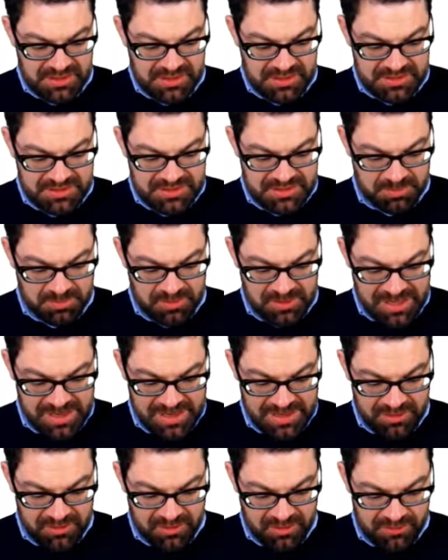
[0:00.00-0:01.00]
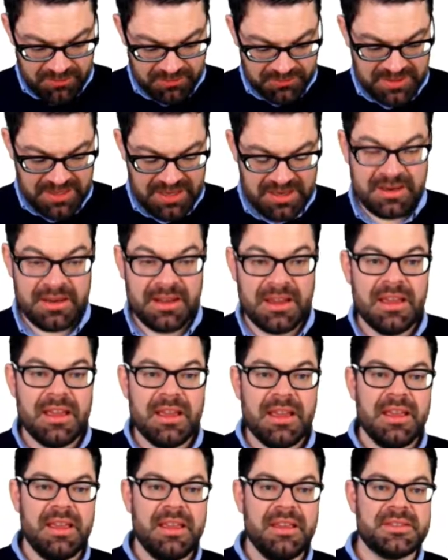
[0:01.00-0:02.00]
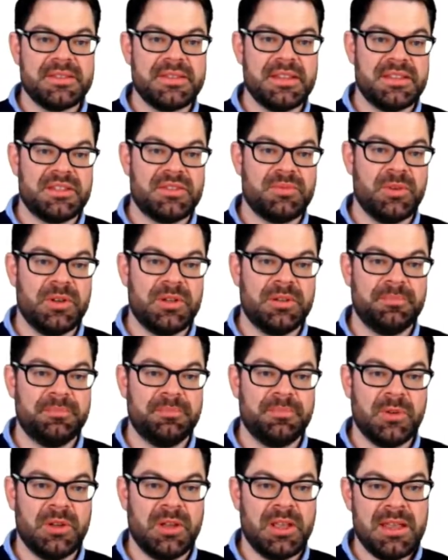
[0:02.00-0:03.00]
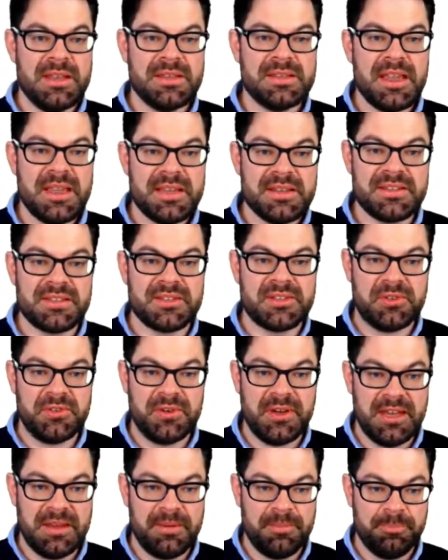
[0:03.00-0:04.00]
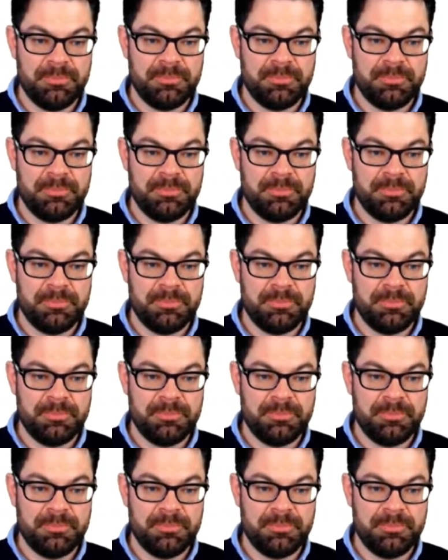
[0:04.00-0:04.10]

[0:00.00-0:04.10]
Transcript: supply curve then is this one, is S3.